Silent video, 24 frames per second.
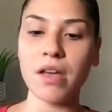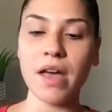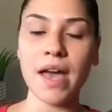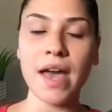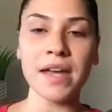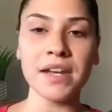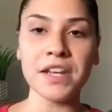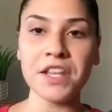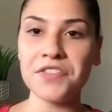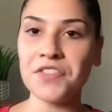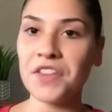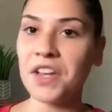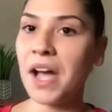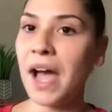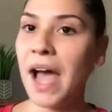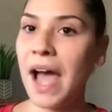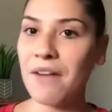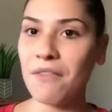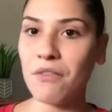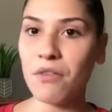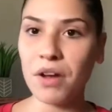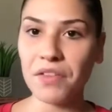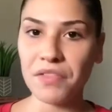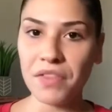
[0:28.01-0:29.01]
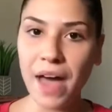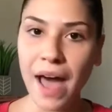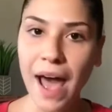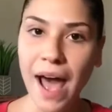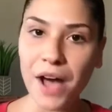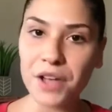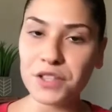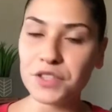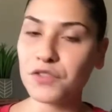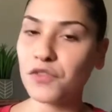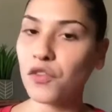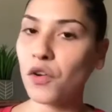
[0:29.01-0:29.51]
anything I have around the
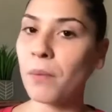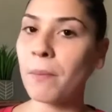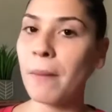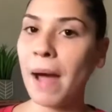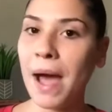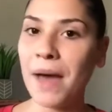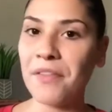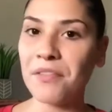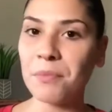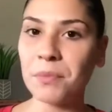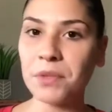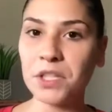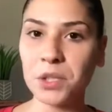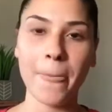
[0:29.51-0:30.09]
house for math,